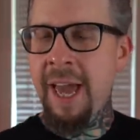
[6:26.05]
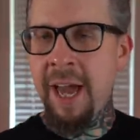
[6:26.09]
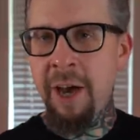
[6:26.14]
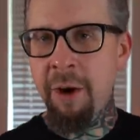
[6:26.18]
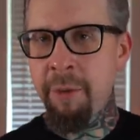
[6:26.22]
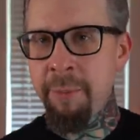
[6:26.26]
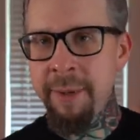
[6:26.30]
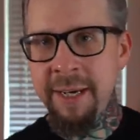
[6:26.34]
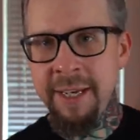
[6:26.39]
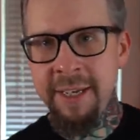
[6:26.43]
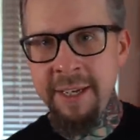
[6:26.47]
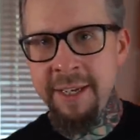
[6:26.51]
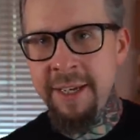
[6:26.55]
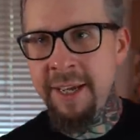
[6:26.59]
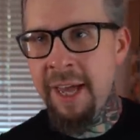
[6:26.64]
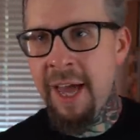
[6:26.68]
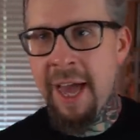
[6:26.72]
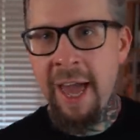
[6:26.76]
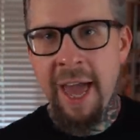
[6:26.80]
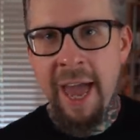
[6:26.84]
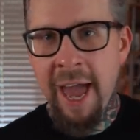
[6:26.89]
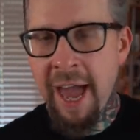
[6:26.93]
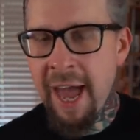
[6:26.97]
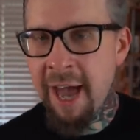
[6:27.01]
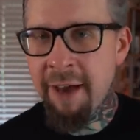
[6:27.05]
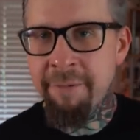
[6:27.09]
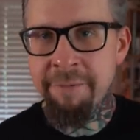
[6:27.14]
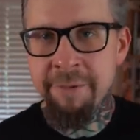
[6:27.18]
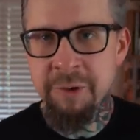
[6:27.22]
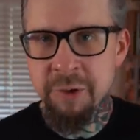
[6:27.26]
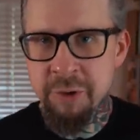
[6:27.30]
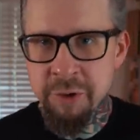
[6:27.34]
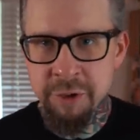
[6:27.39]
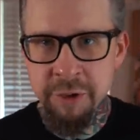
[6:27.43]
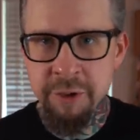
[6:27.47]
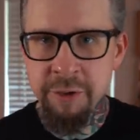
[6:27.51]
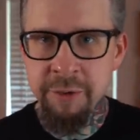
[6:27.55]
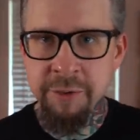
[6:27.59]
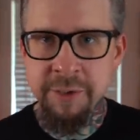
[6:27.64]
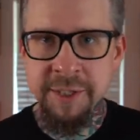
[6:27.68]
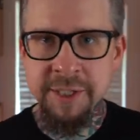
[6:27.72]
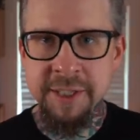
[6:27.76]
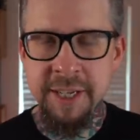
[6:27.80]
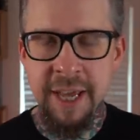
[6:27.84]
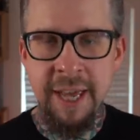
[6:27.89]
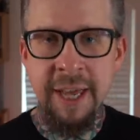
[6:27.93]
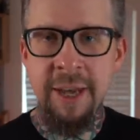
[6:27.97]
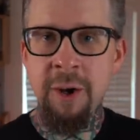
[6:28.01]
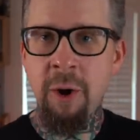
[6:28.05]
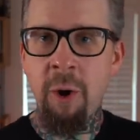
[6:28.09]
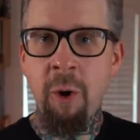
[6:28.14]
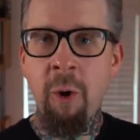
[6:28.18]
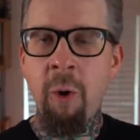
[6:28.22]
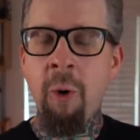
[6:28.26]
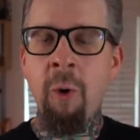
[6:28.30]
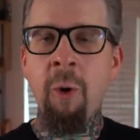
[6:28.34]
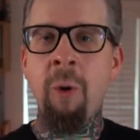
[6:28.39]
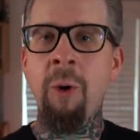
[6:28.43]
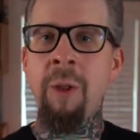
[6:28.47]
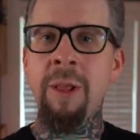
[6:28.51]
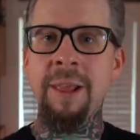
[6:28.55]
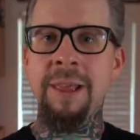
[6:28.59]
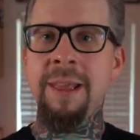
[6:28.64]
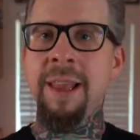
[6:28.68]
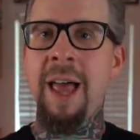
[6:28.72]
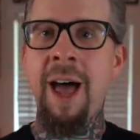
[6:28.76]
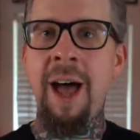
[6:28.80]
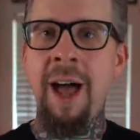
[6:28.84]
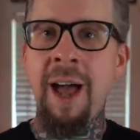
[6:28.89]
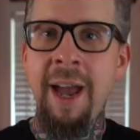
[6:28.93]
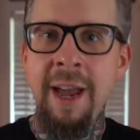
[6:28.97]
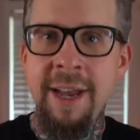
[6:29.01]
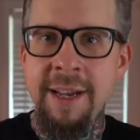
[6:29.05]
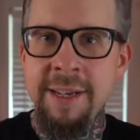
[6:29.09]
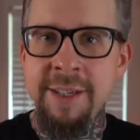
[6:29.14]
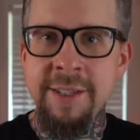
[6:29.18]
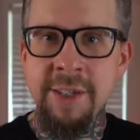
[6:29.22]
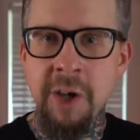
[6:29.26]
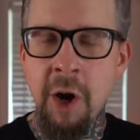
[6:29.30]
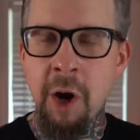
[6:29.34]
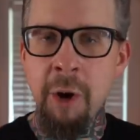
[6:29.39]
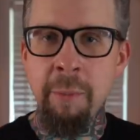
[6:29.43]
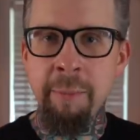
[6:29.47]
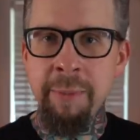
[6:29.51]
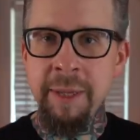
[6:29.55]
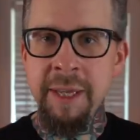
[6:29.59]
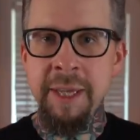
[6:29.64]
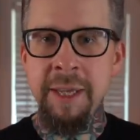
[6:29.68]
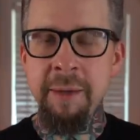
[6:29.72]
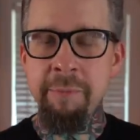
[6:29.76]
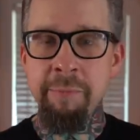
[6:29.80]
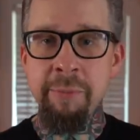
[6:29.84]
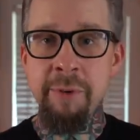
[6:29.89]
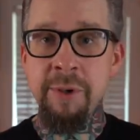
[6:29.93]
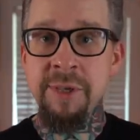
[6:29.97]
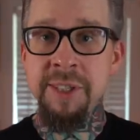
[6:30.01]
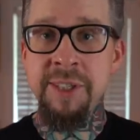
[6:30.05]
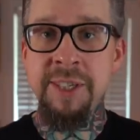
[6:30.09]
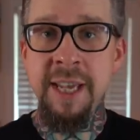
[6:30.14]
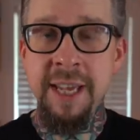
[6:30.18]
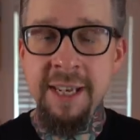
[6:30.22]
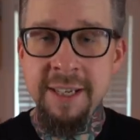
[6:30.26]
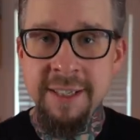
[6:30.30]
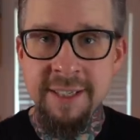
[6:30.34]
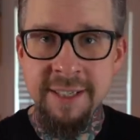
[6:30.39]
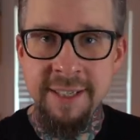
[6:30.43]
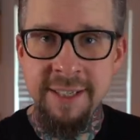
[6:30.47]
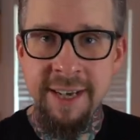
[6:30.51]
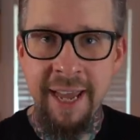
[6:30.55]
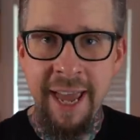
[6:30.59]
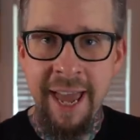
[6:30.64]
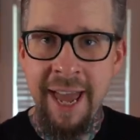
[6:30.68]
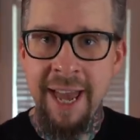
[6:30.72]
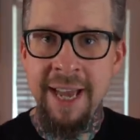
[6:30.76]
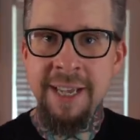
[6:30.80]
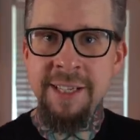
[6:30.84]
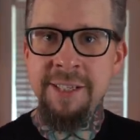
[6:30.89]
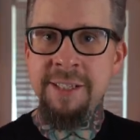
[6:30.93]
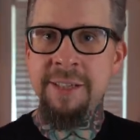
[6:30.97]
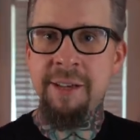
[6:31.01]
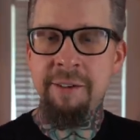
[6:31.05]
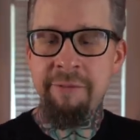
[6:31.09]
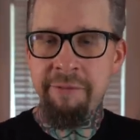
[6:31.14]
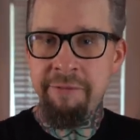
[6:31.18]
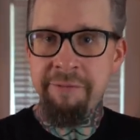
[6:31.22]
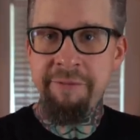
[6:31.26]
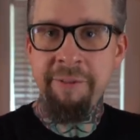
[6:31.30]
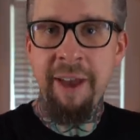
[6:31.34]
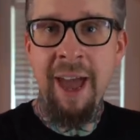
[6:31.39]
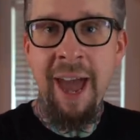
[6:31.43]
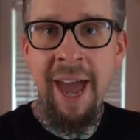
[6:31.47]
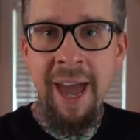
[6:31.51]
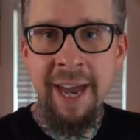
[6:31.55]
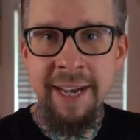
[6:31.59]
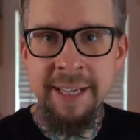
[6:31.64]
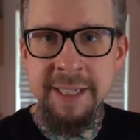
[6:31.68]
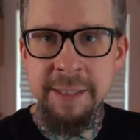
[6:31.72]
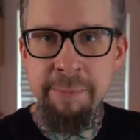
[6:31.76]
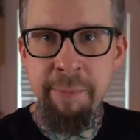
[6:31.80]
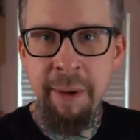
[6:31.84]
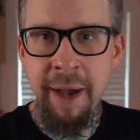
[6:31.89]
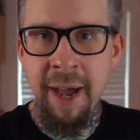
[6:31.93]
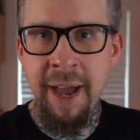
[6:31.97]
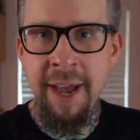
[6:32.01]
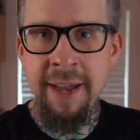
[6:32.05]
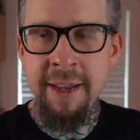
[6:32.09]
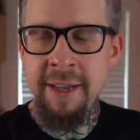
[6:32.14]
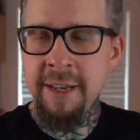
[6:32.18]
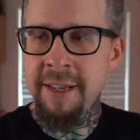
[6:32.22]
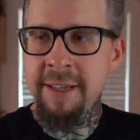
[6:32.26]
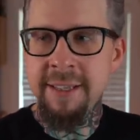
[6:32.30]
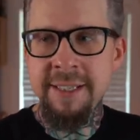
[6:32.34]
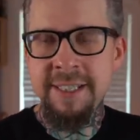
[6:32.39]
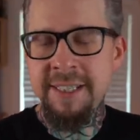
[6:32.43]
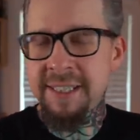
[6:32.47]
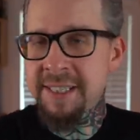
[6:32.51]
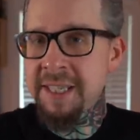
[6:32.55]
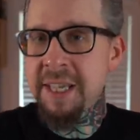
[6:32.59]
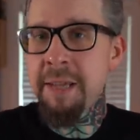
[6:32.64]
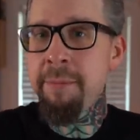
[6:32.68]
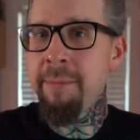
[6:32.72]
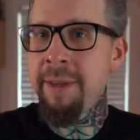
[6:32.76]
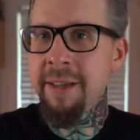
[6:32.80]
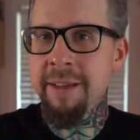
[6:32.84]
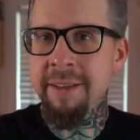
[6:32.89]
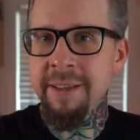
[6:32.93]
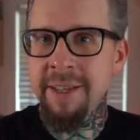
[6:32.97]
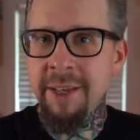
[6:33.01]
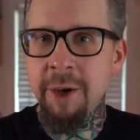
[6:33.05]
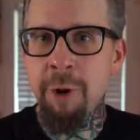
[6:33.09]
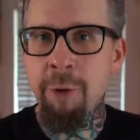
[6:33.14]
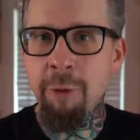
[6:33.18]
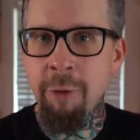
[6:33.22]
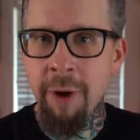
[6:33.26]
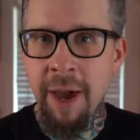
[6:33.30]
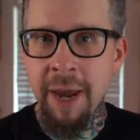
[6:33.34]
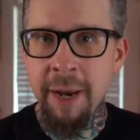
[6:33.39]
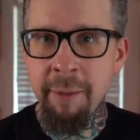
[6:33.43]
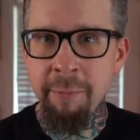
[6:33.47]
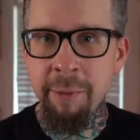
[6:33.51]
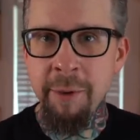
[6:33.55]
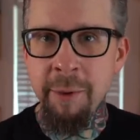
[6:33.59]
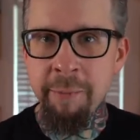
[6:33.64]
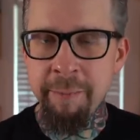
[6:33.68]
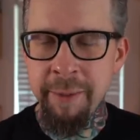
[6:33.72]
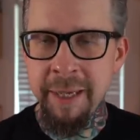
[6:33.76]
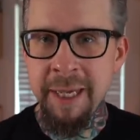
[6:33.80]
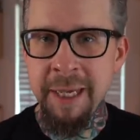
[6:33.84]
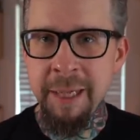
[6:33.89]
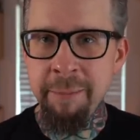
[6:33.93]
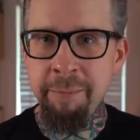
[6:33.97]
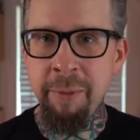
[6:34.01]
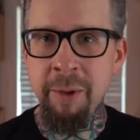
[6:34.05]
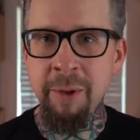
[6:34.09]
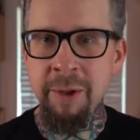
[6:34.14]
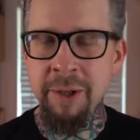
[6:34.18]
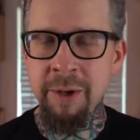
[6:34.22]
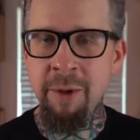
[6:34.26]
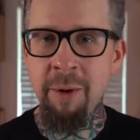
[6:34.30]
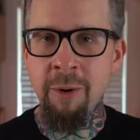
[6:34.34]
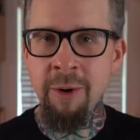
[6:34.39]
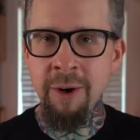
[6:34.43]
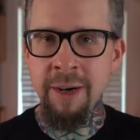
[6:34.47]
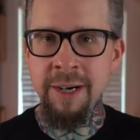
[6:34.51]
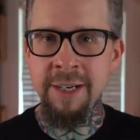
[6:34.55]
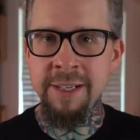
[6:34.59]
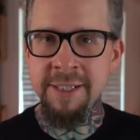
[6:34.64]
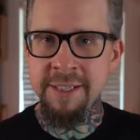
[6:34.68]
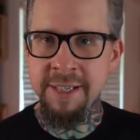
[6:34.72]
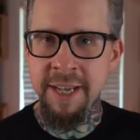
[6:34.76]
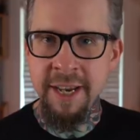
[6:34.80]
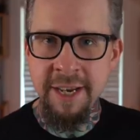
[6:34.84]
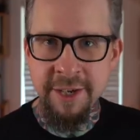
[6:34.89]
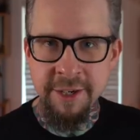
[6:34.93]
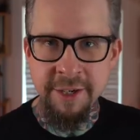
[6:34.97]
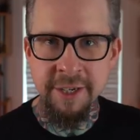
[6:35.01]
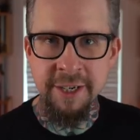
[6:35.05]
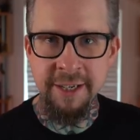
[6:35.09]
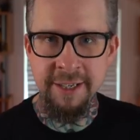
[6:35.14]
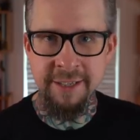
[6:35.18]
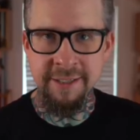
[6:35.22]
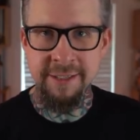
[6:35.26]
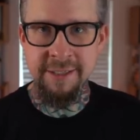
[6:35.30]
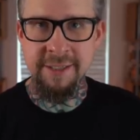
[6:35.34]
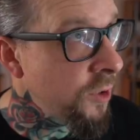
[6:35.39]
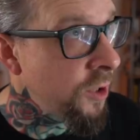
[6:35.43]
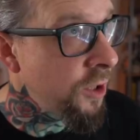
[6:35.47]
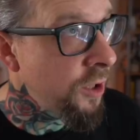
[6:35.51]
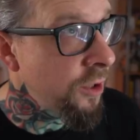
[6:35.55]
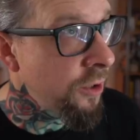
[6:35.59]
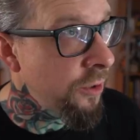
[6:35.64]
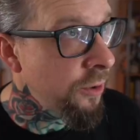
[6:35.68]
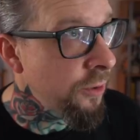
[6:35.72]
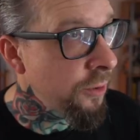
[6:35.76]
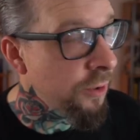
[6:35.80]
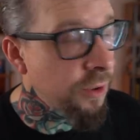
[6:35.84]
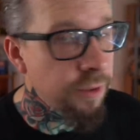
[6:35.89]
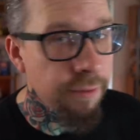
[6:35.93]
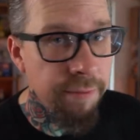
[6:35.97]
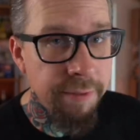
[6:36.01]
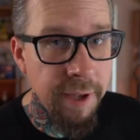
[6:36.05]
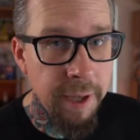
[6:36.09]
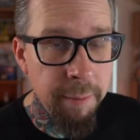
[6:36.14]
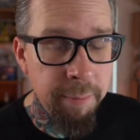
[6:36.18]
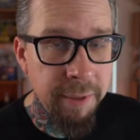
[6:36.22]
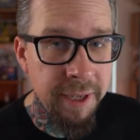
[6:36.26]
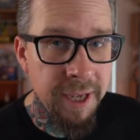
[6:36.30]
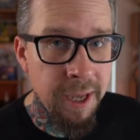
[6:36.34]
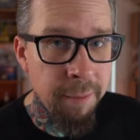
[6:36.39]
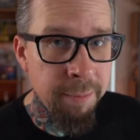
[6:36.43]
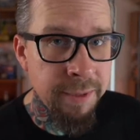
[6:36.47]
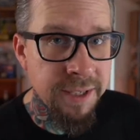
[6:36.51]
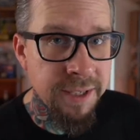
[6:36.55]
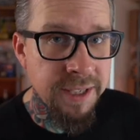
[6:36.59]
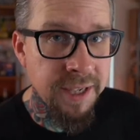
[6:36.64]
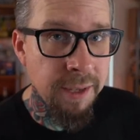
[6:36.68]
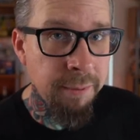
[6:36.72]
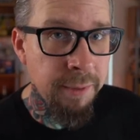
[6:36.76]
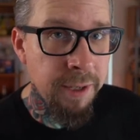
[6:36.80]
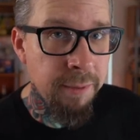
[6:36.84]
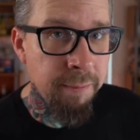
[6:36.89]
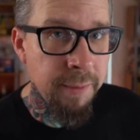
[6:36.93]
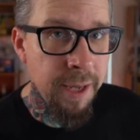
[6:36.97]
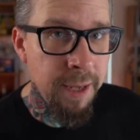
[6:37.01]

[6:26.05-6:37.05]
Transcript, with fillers: how many half-truths and whole lies are being presented as facts by seemingly credible people and organizations. Youth vaping epidemic,